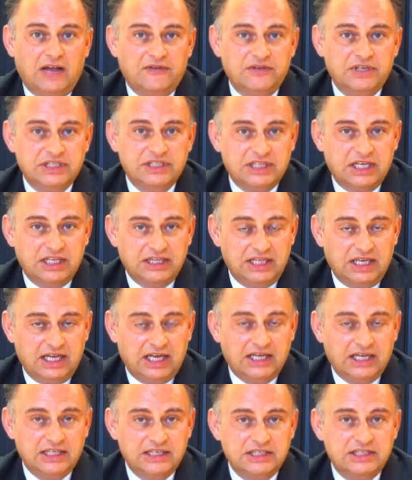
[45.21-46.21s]
Having said
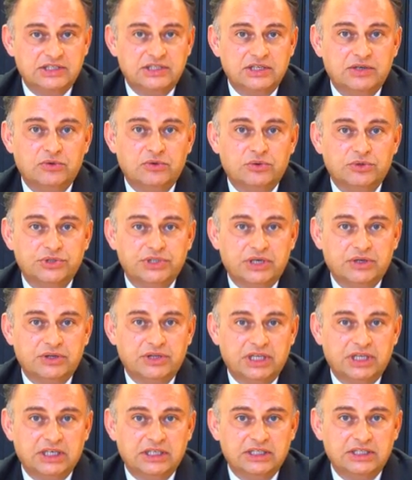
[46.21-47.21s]
that, do also
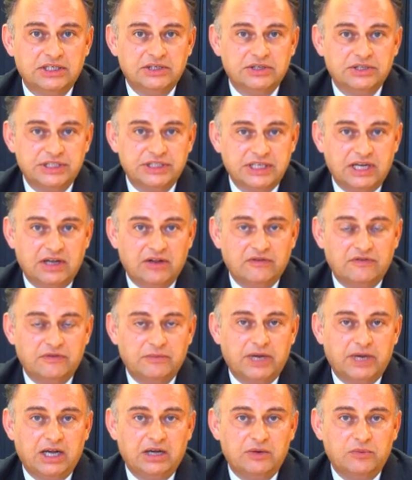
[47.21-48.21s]
think to
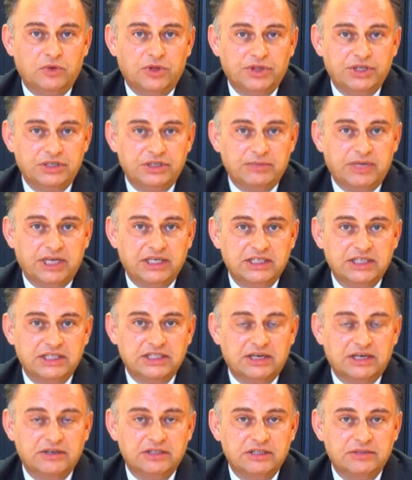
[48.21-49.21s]
yourself about what the demand
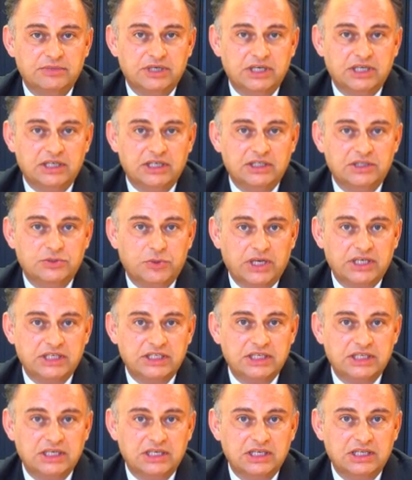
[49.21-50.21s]
is going to be
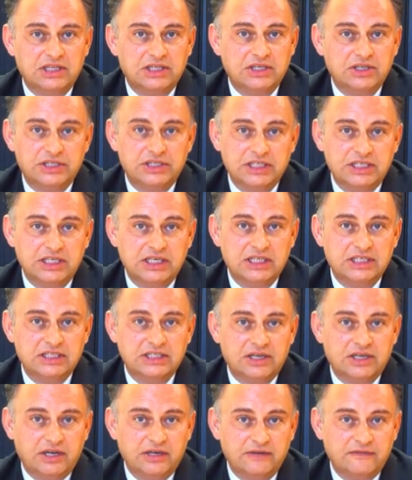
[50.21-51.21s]
20, 30
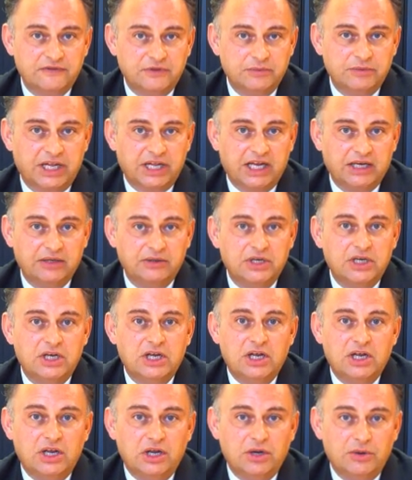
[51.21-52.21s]
years time from now.
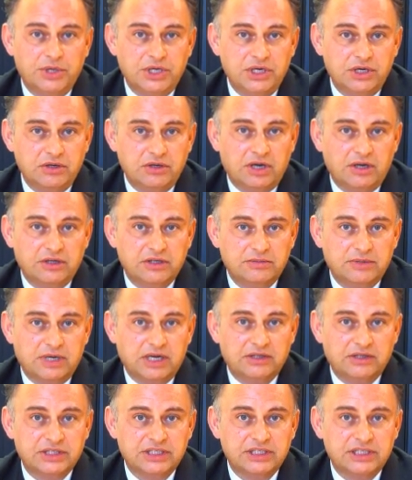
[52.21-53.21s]
Who are you going to be
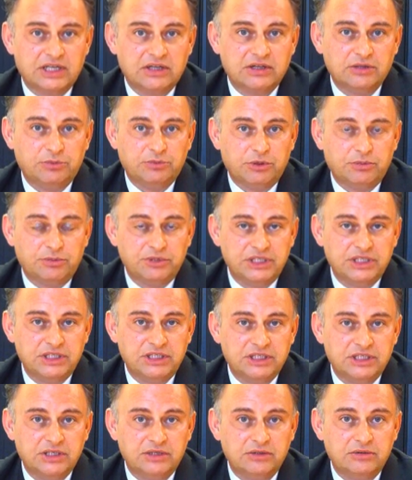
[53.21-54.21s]
able to sell the property
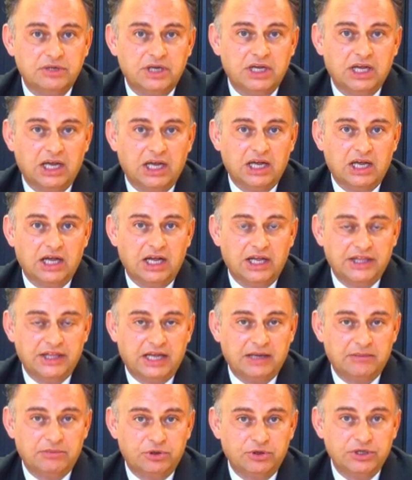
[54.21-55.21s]
to at
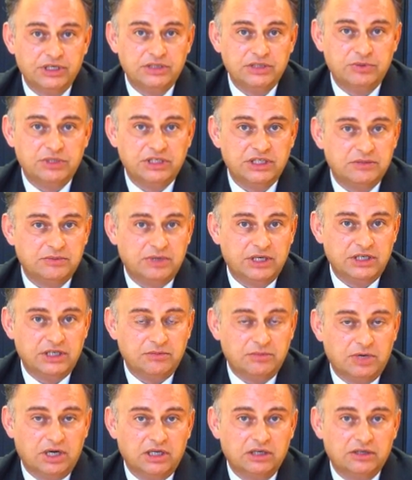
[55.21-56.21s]
that point, which is when
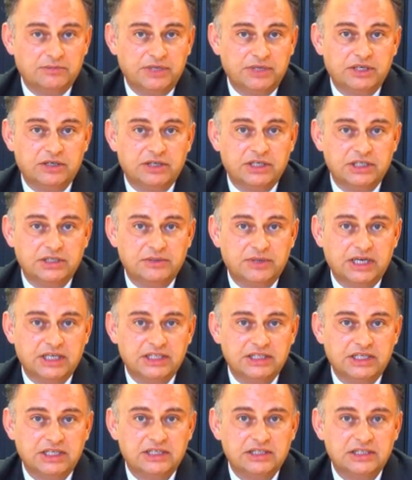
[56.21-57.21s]
you might be looking to
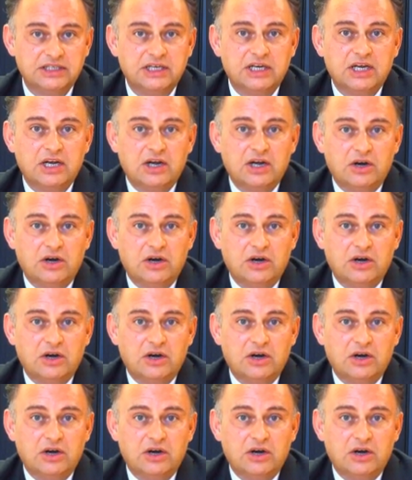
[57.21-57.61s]
exit,